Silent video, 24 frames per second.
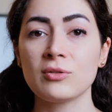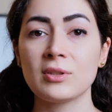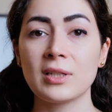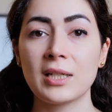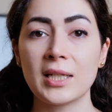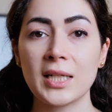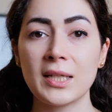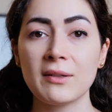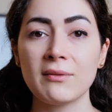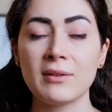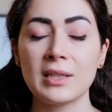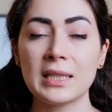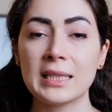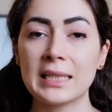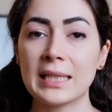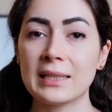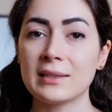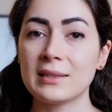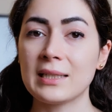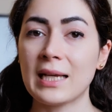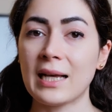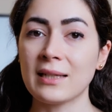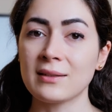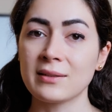to the level
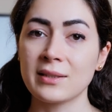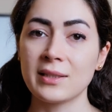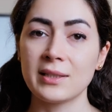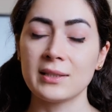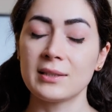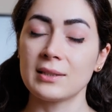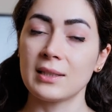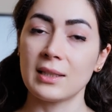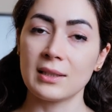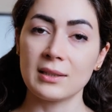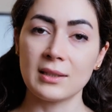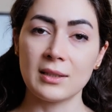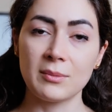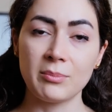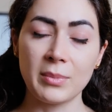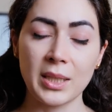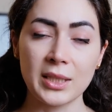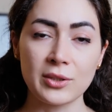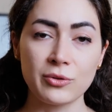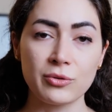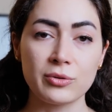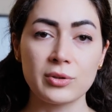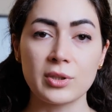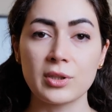that the athlete can get
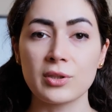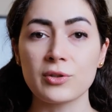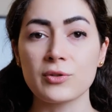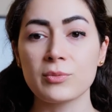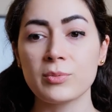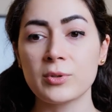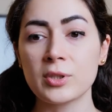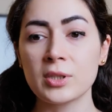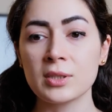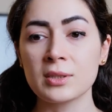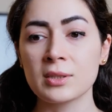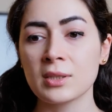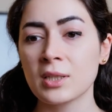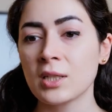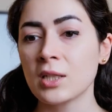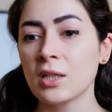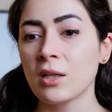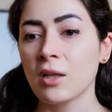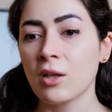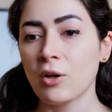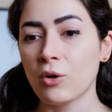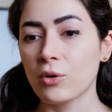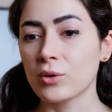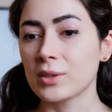back to their sport,
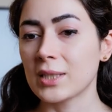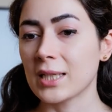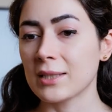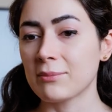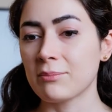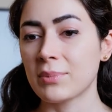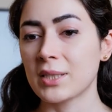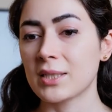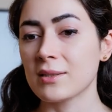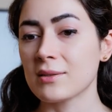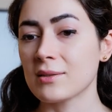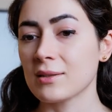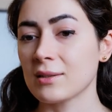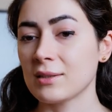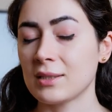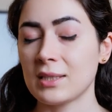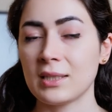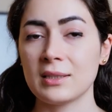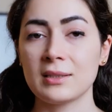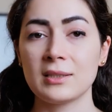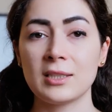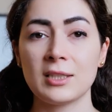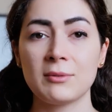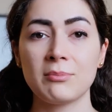or that person
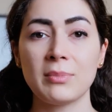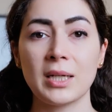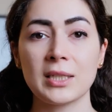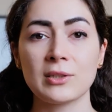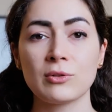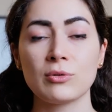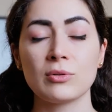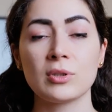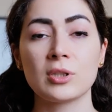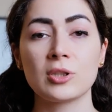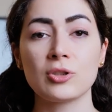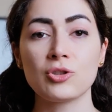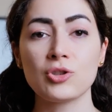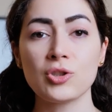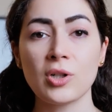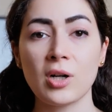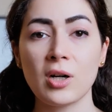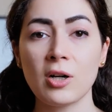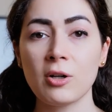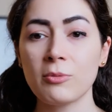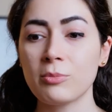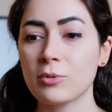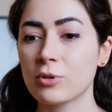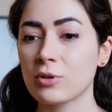can get back to their
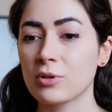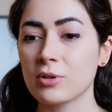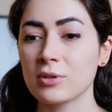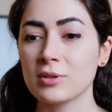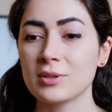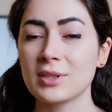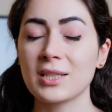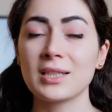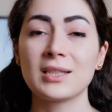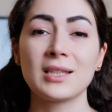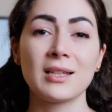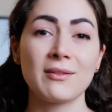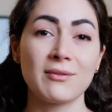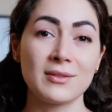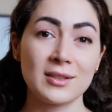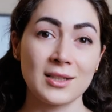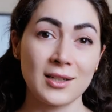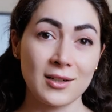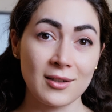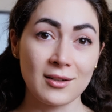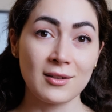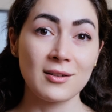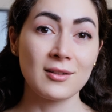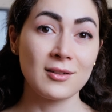job, or they get
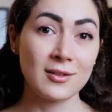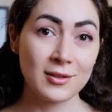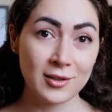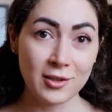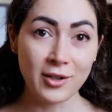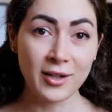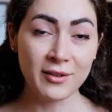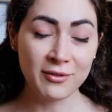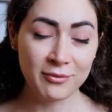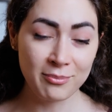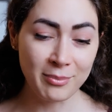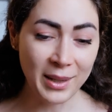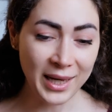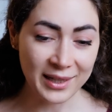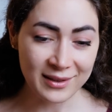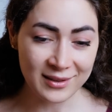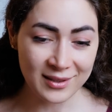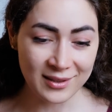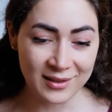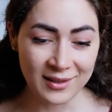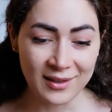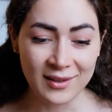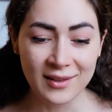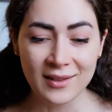their life
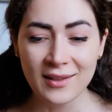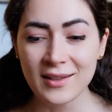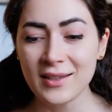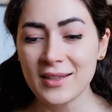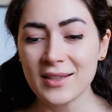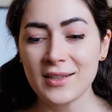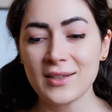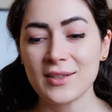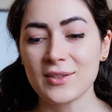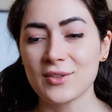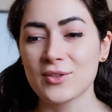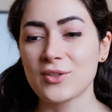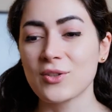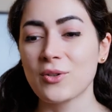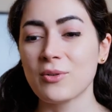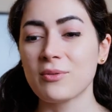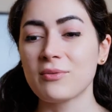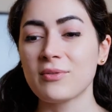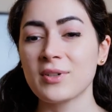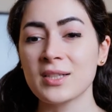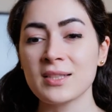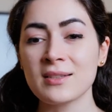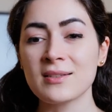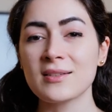back. So
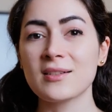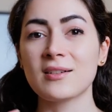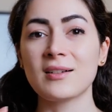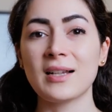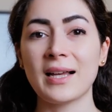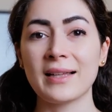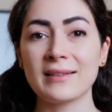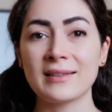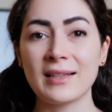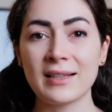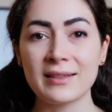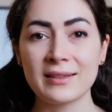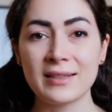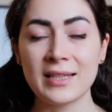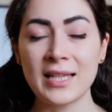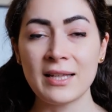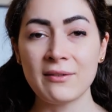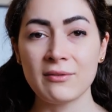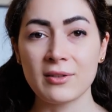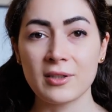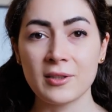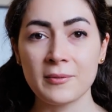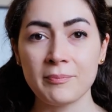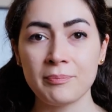once they're at that
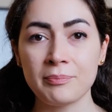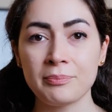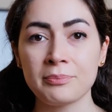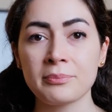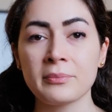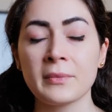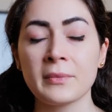level,